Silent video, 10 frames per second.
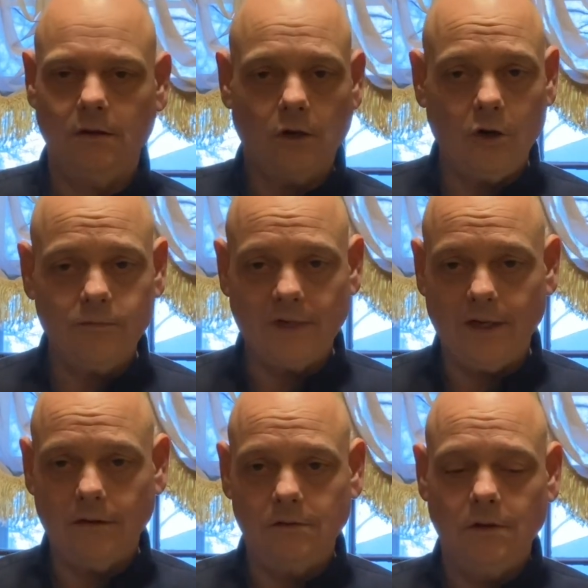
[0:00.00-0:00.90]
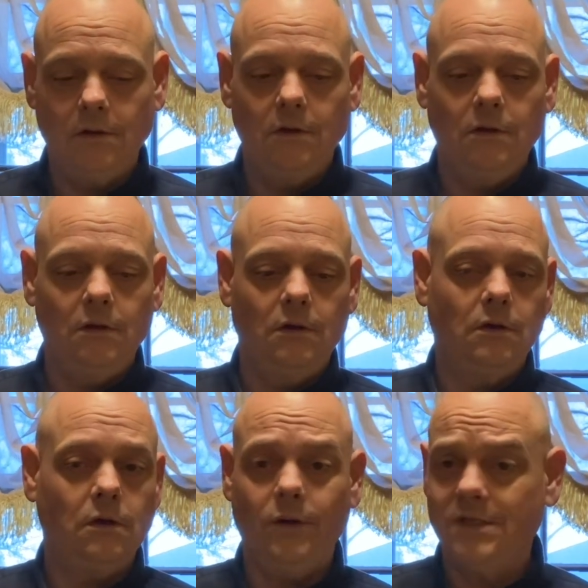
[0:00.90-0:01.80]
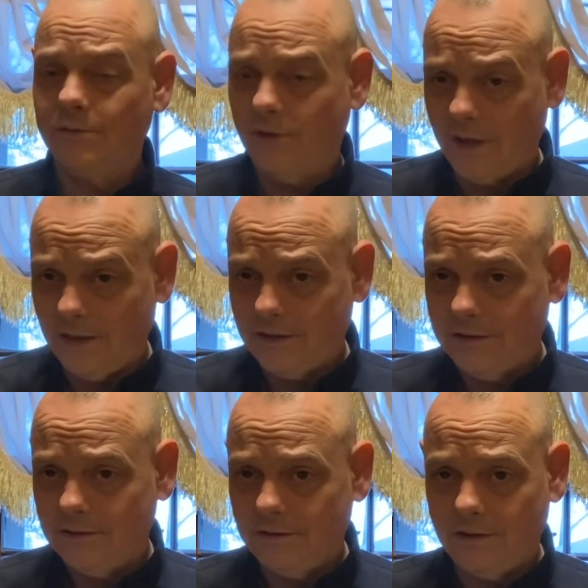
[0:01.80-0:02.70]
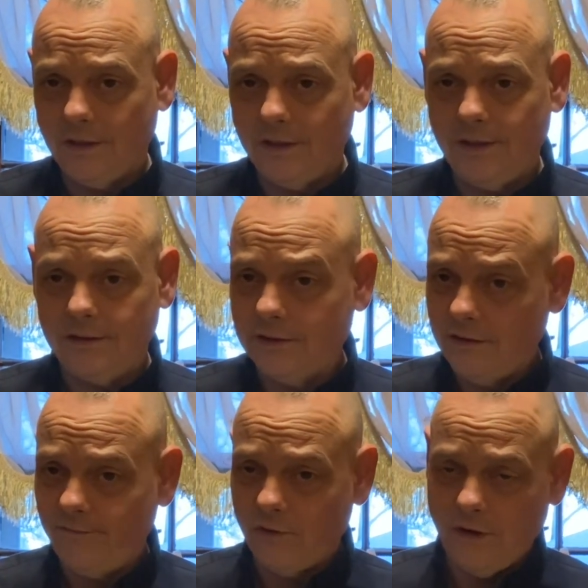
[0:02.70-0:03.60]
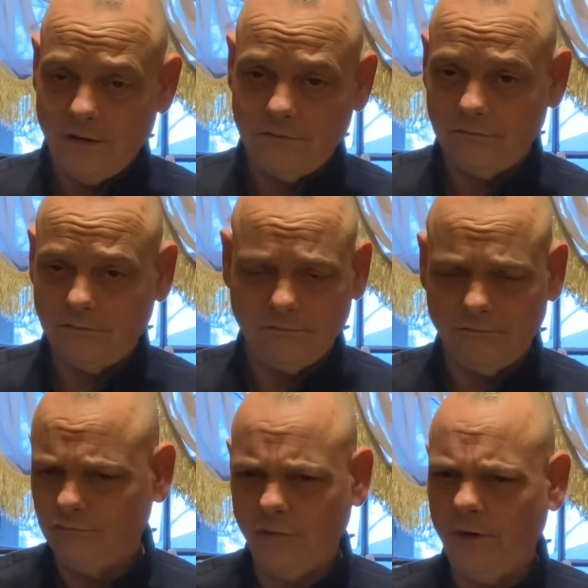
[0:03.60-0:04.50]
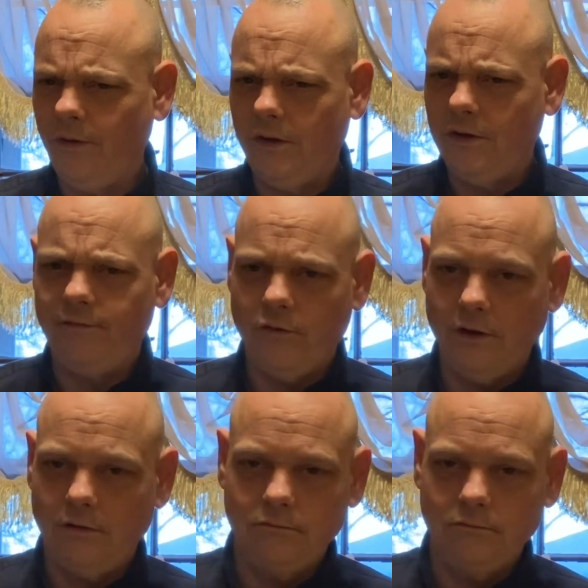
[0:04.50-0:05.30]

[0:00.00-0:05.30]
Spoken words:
calm down, go eat some crayons. All right, it's good for you, really, really good for you.